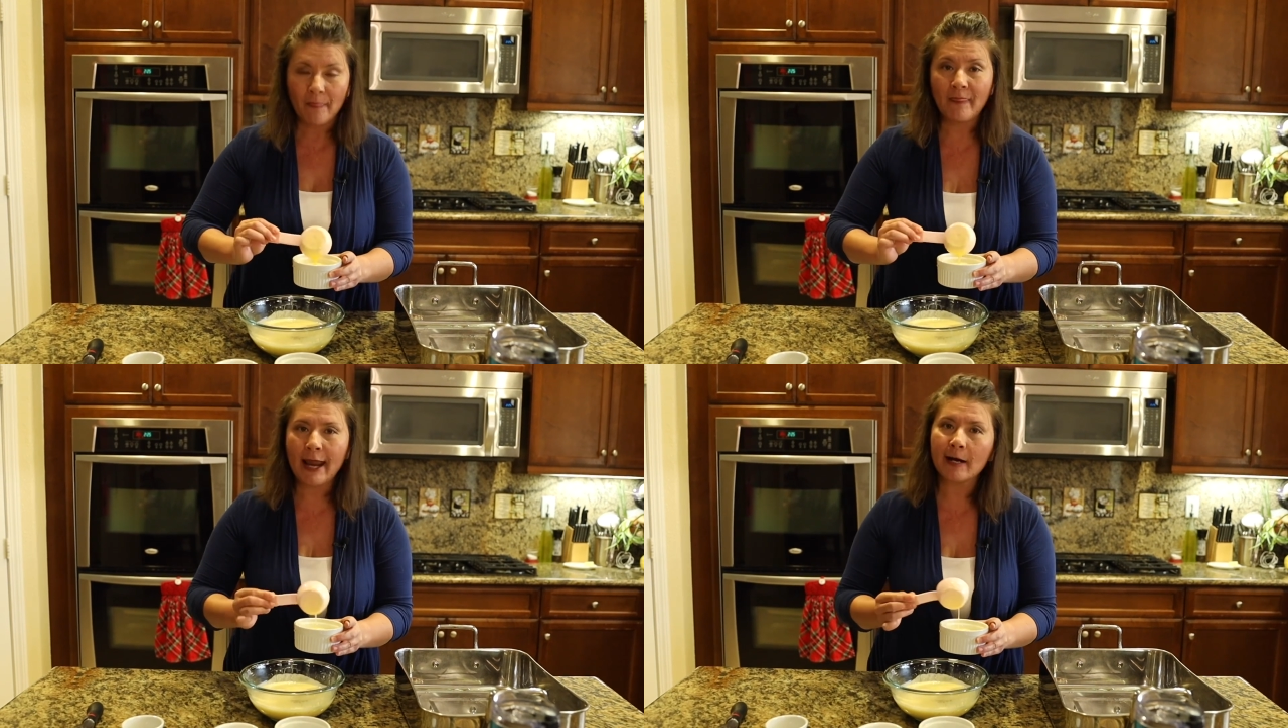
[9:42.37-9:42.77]

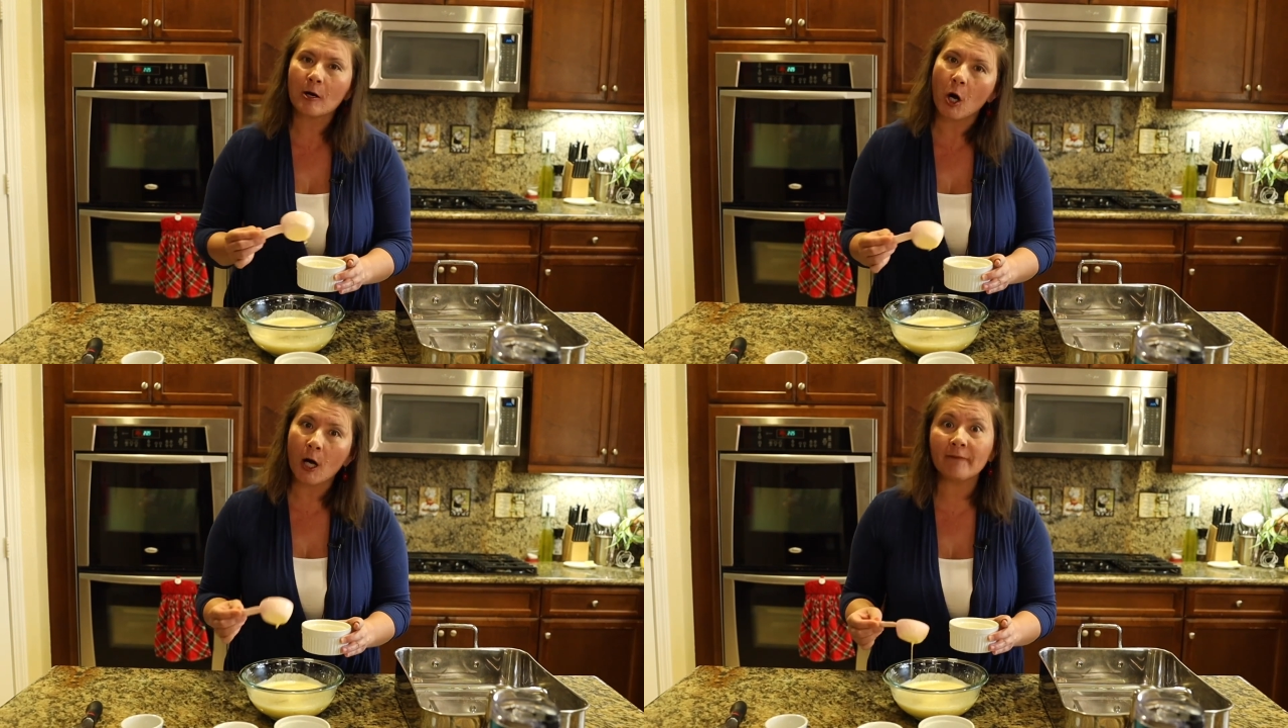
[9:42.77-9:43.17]
They are
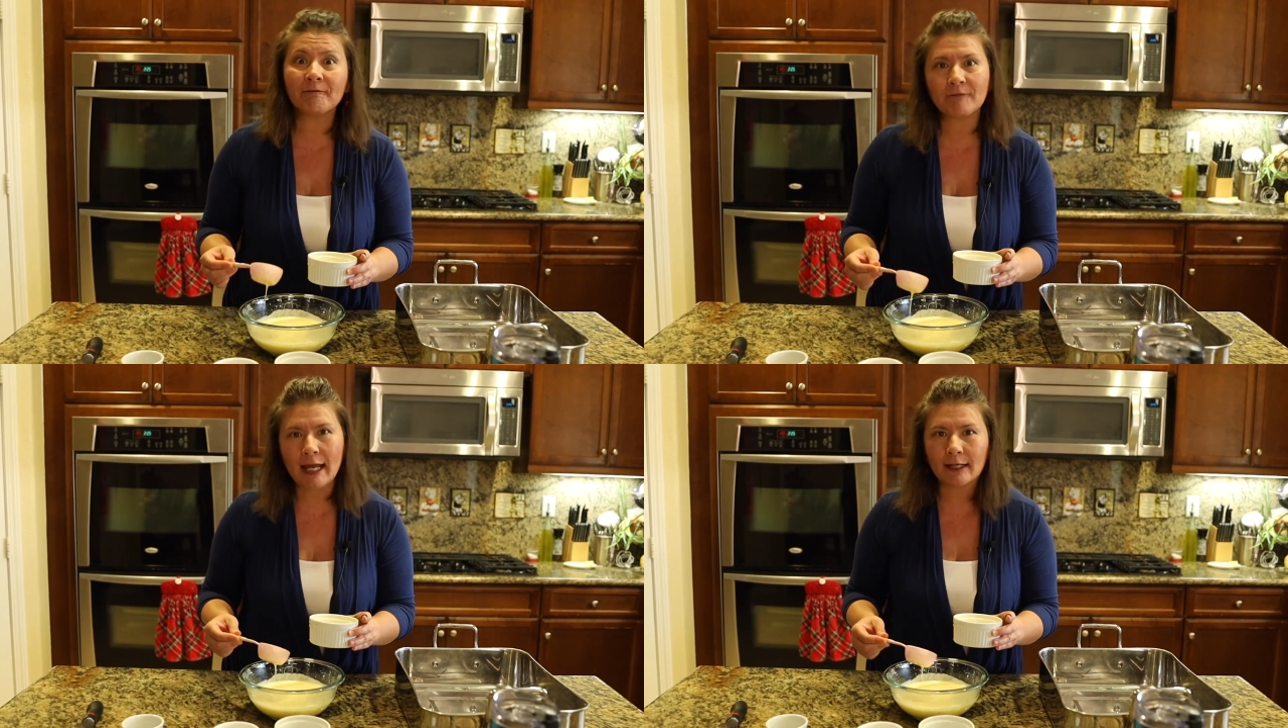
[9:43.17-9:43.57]
all
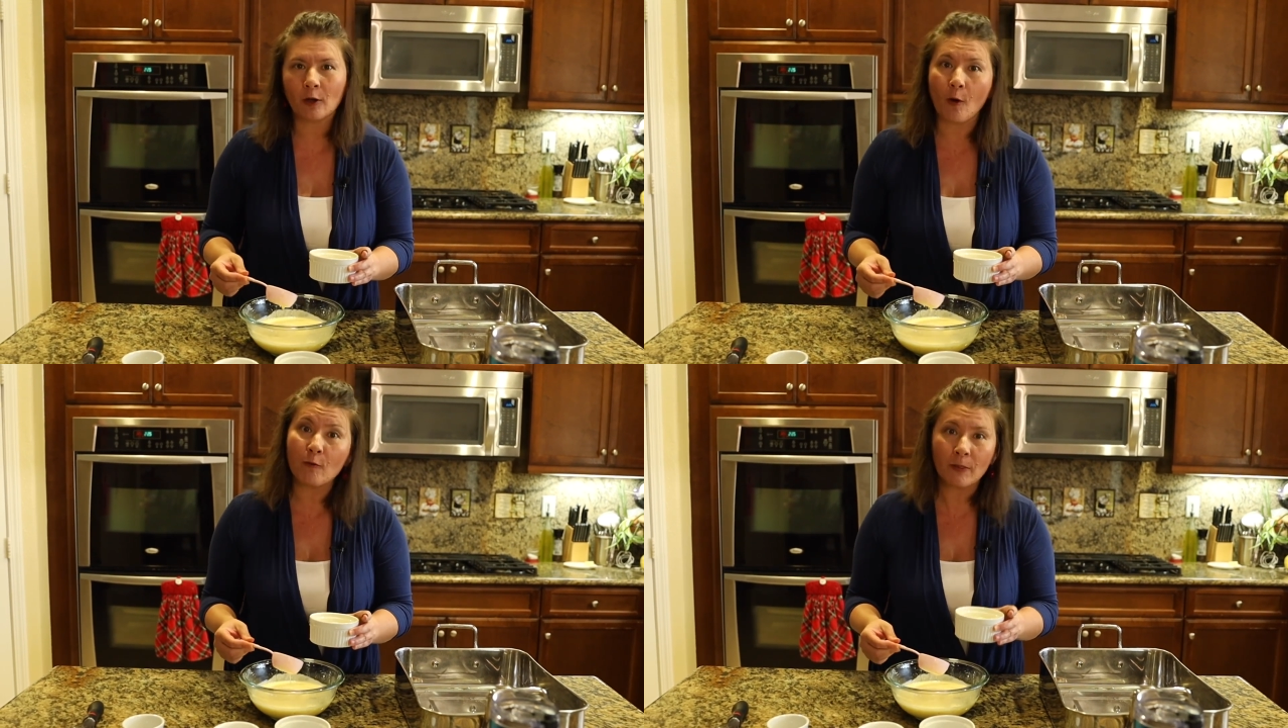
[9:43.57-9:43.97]
fighting
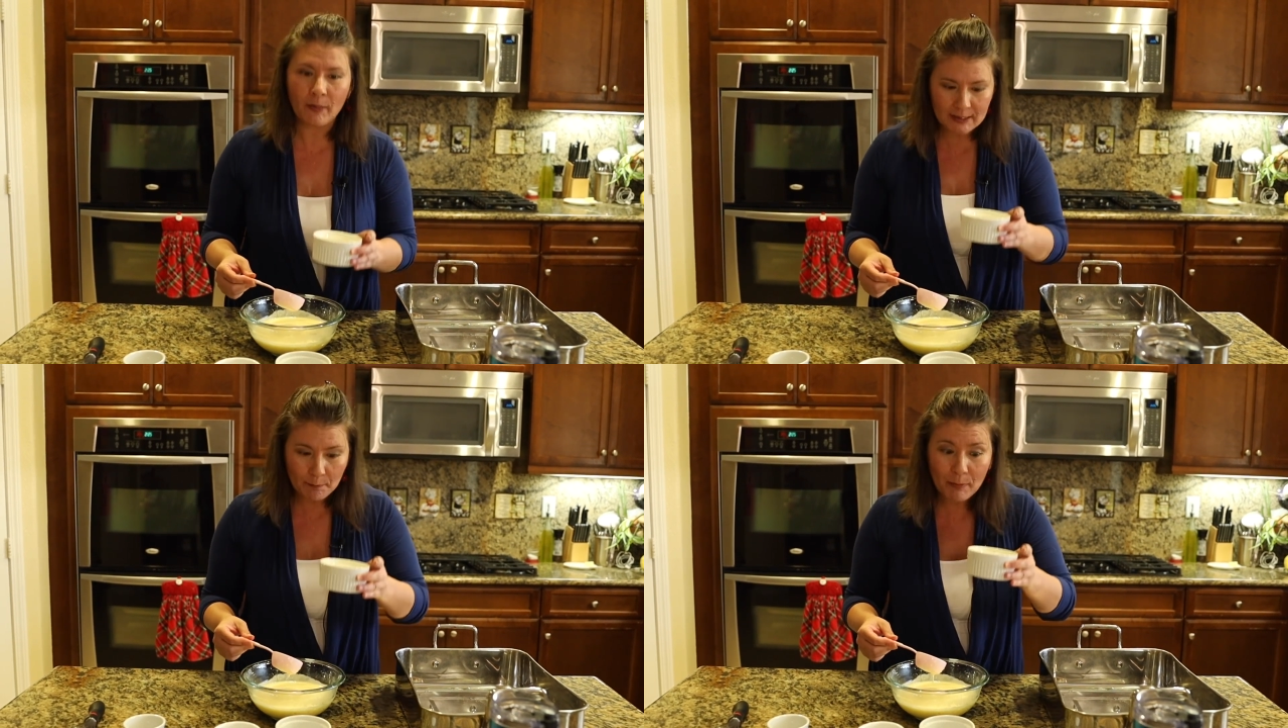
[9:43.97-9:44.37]
over
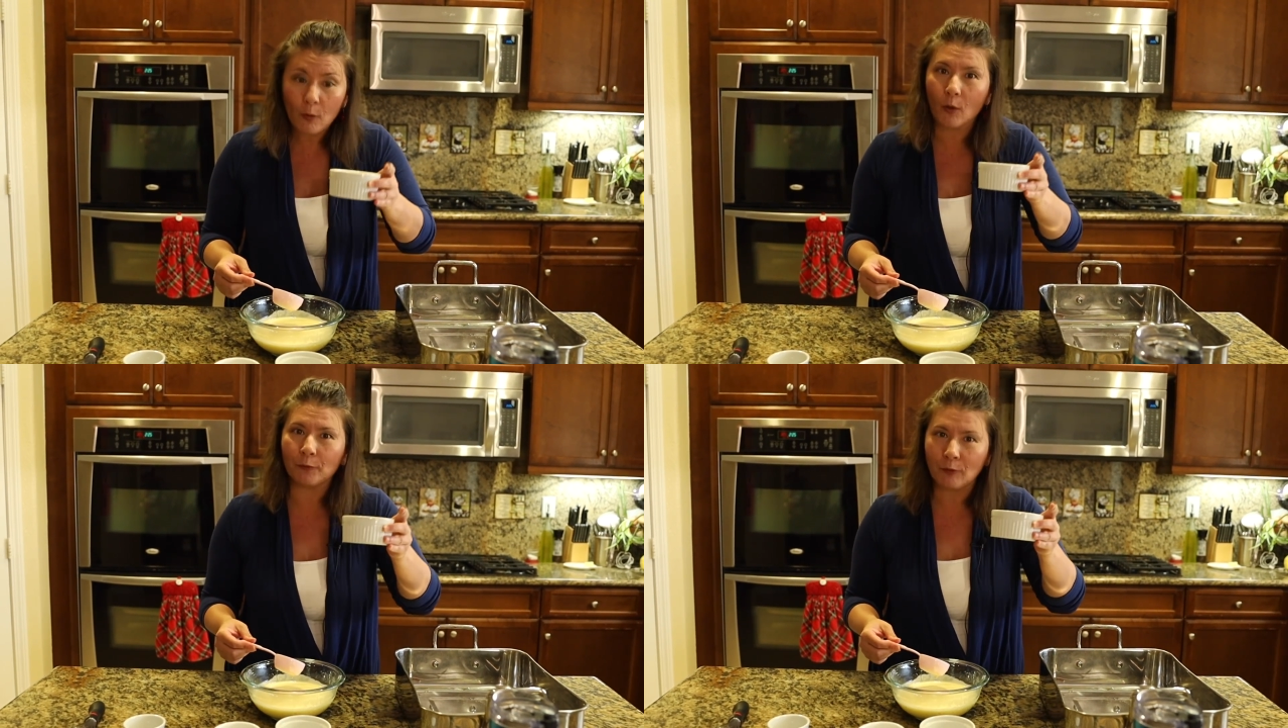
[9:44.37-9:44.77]
this big
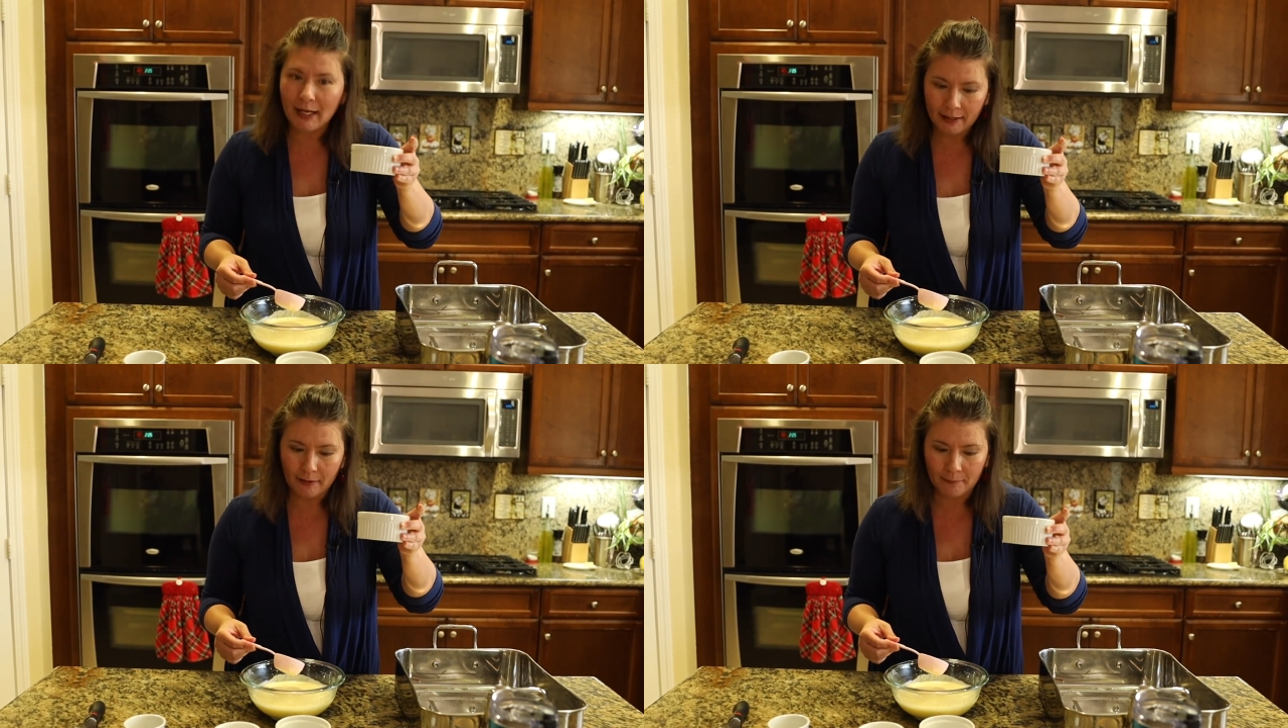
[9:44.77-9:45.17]
one right
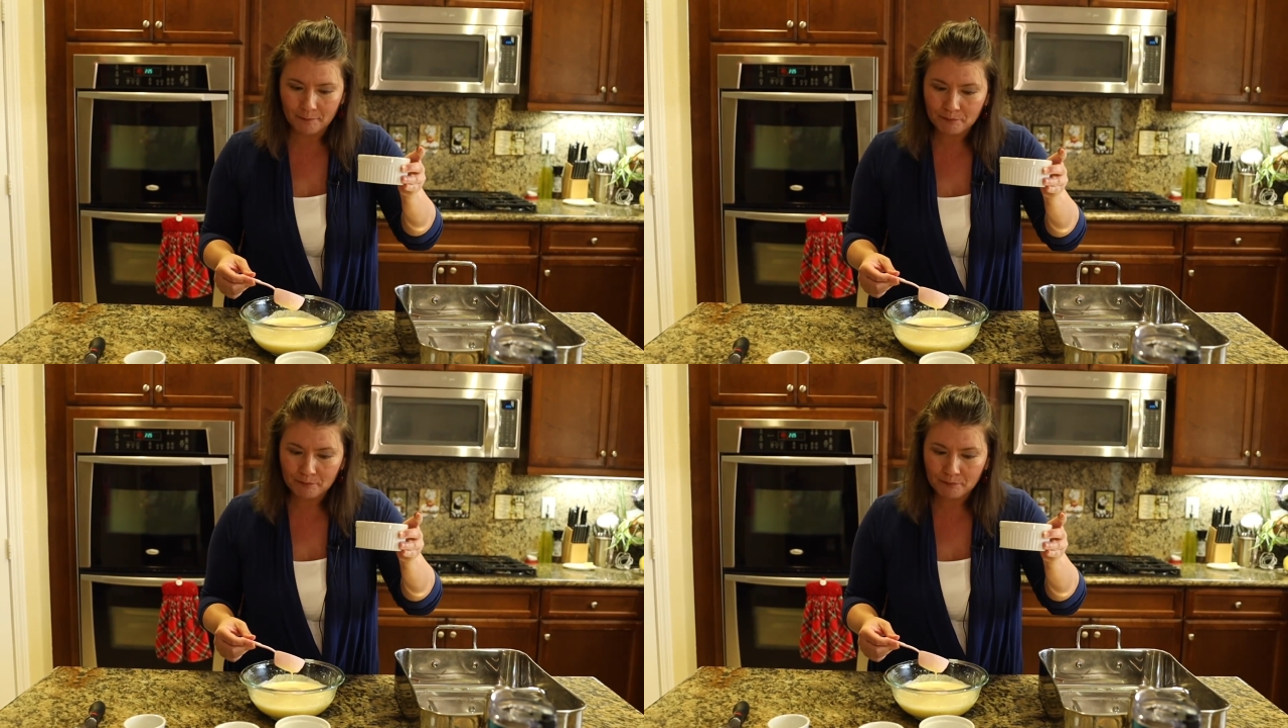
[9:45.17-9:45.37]
here.